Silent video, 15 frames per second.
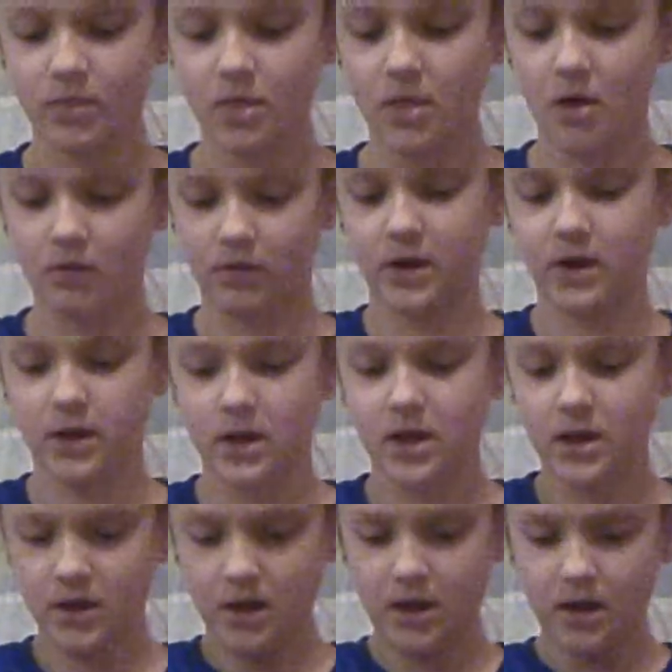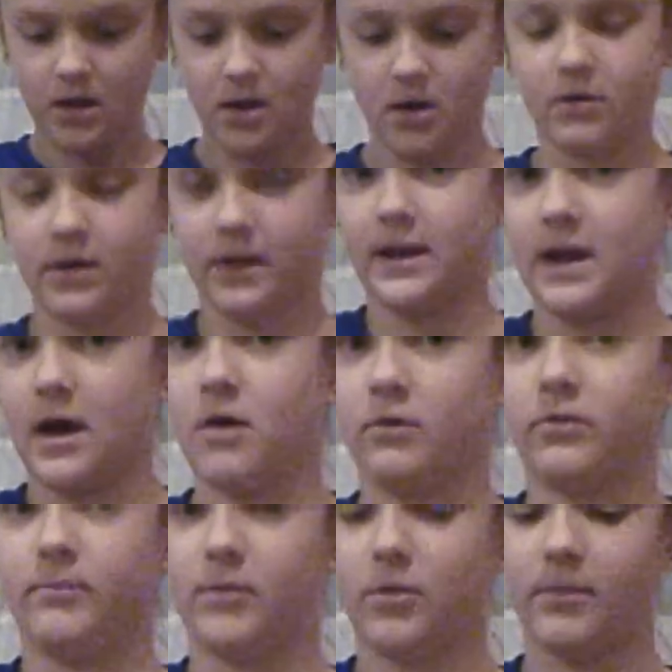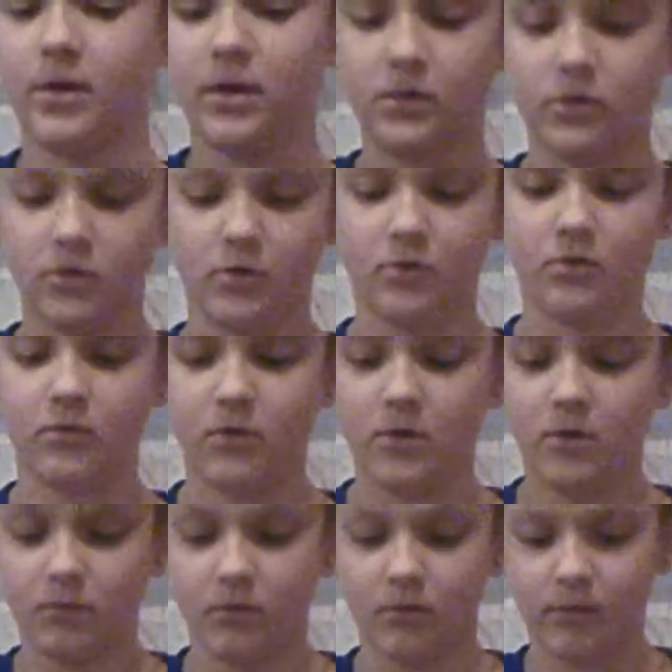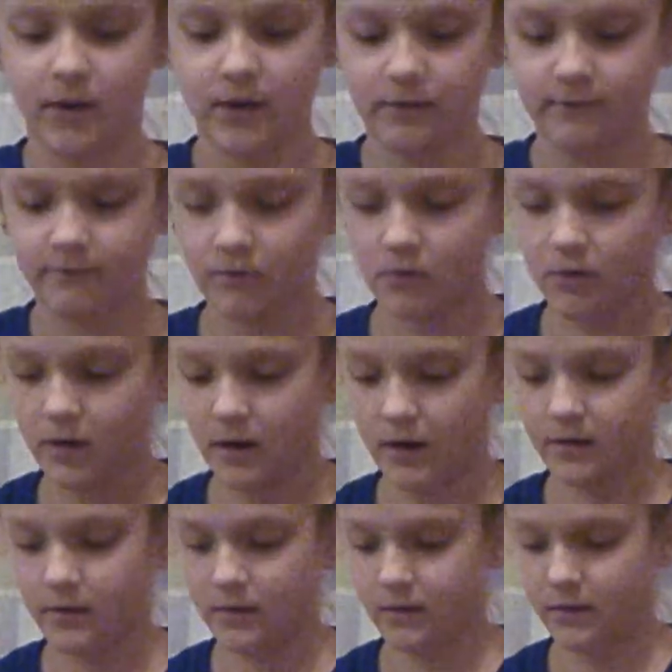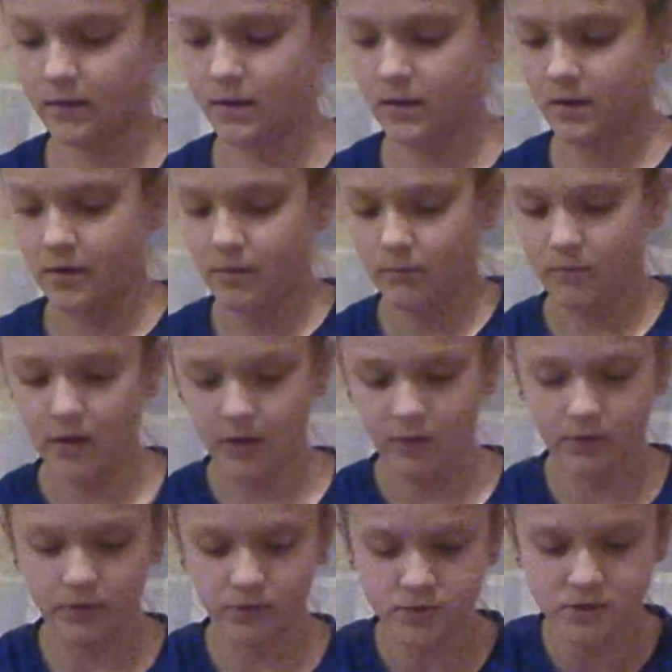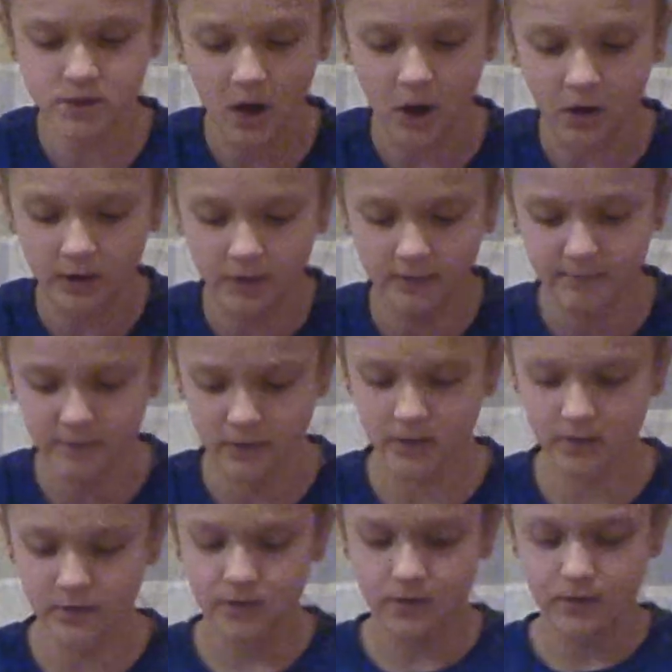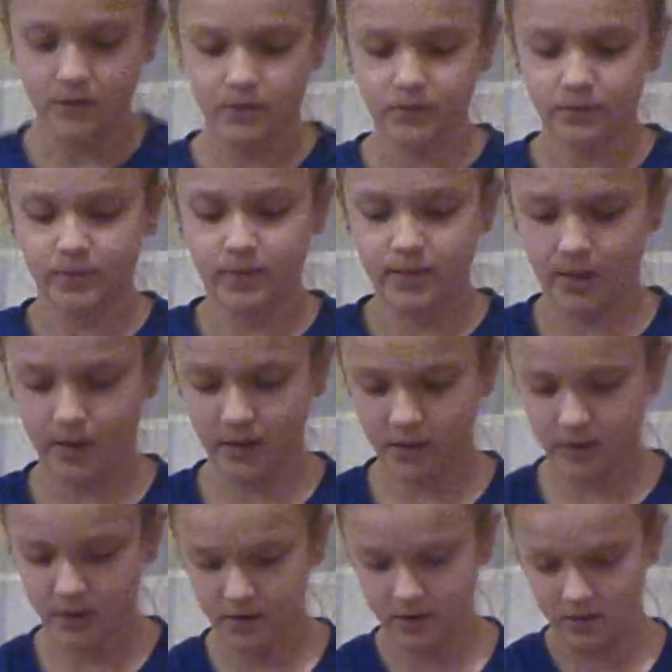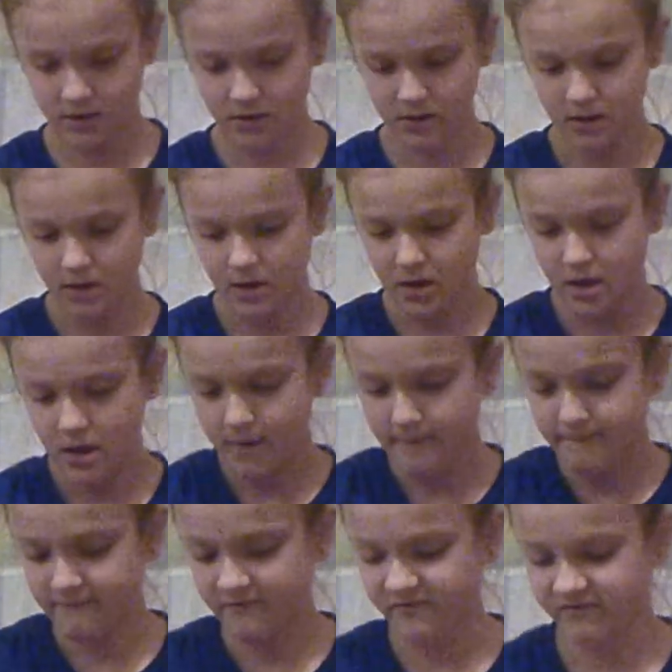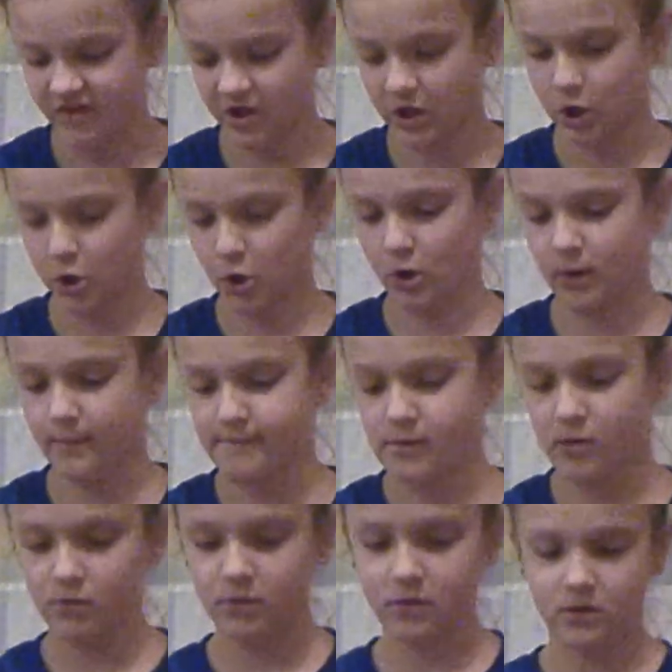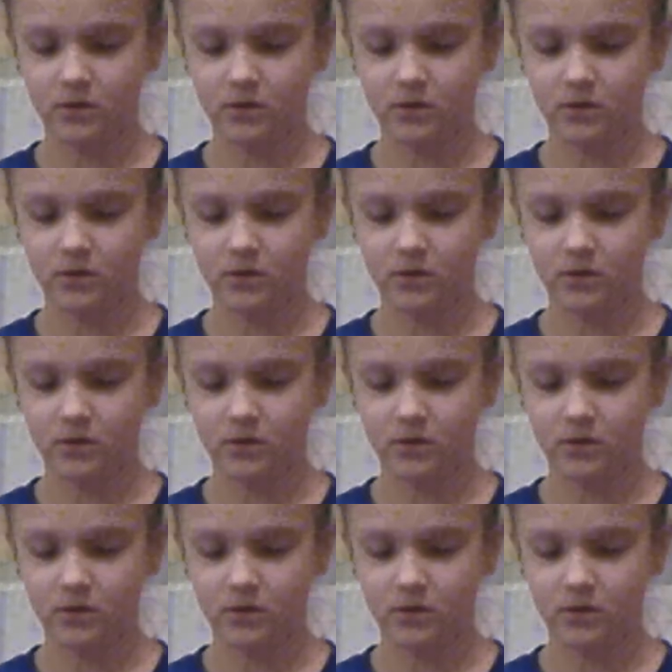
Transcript: Okay. Okay, now the moment you were waiting for. Well, you saw it, but the finger poke.